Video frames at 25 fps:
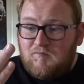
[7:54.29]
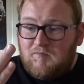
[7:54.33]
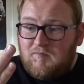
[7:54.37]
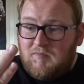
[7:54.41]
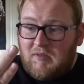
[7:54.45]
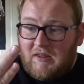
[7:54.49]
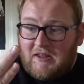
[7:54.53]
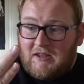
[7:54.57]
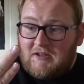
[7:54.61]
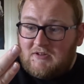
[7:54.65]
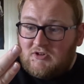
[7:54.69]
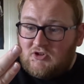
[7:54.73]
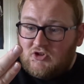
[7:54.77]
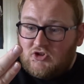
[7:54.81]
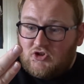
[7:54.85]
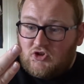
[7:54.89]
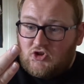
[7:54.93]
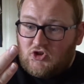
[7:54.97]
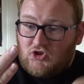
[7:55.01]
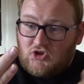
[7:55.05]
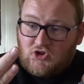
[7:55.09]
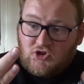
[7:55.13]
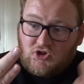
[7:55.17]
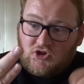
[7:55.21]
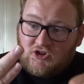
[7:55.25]
like
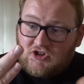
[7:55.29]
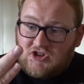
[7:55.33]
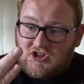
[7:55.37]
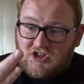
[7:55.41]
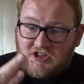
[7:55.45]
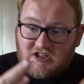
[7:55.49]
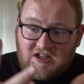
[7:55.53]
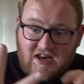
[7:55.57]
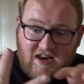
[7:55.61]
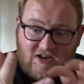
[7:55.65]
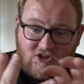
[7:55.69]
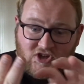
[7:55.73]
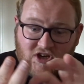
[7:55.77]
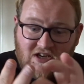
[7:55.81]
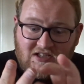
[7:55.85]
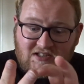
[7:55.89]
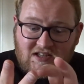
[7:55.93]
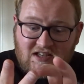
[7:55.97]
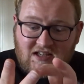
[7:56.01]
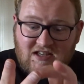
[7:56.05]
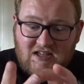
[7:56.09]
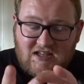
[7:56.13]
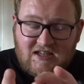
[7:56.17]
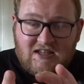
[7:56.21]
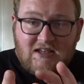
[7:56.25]
just kind of tries to
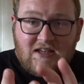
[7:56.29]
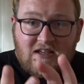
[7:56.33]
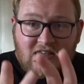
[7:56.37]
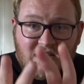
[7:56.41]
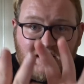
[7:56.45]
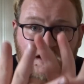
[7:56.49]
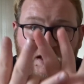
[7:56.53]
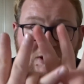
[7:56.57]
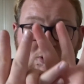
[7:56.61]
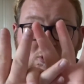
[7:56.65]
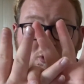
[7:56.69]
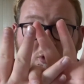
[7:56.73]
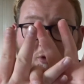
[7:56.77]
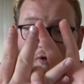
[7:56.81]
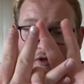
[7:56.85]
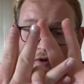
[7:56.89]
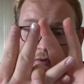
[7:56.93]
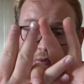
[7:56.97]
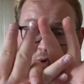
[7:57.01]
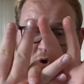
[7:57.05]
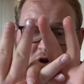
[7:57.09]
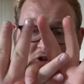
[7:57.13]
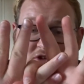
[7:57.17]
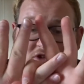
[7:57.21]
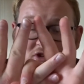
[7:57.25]
heal the
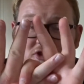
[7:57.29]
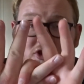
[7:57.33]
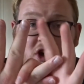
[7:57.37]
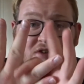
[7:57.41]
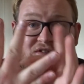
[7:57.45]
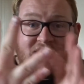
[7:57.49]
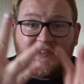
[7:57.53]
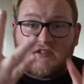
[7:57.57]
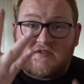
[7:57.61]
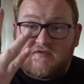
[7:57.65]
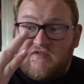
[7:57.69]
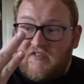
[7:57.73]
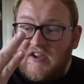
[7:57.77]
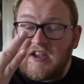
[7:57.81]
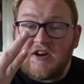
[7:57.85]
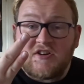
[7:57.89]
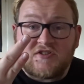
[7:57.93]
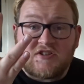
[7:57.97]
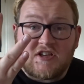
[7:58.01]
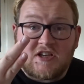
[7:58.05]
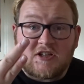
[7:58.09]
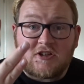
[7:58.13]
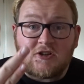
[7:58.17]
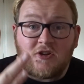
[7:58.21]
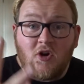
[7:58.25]
wounds of his fingers
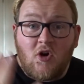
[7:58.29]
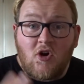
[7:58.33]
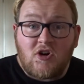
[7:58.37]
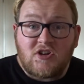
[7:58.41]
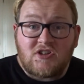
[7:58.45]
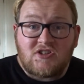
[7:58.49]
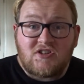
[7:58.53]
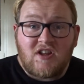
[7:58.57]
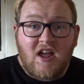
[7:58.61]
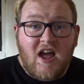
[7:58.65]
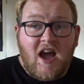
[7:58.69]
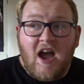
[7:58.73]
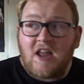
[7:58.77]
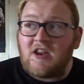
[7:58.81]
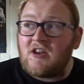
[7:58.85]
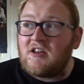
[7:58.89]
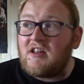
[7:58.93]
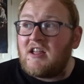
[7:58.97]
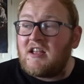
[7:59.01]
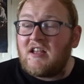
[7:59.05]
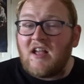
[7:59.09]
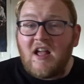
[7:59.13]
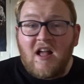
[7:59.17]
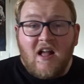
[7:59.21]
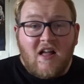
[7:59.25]
that he'd lost. And you're
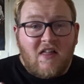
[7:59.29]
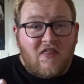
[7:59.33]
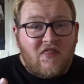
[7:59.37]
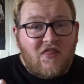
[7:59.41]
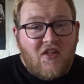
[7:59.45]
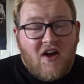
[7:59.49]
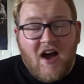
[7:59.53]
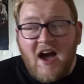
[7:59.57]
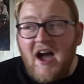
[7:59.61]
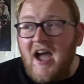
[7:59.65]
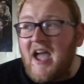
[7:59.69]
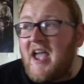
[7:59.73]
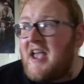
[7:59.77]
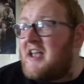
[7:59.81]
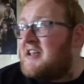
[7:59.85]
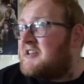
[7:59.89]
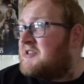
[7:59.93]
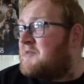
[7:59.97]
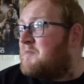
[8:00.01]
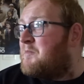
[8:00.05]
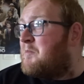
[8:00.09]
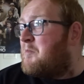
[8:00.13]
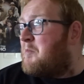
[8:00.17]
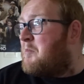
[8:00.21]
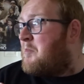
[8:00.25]
like, that
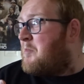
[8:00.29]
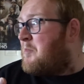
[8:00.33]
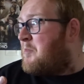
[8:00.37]
is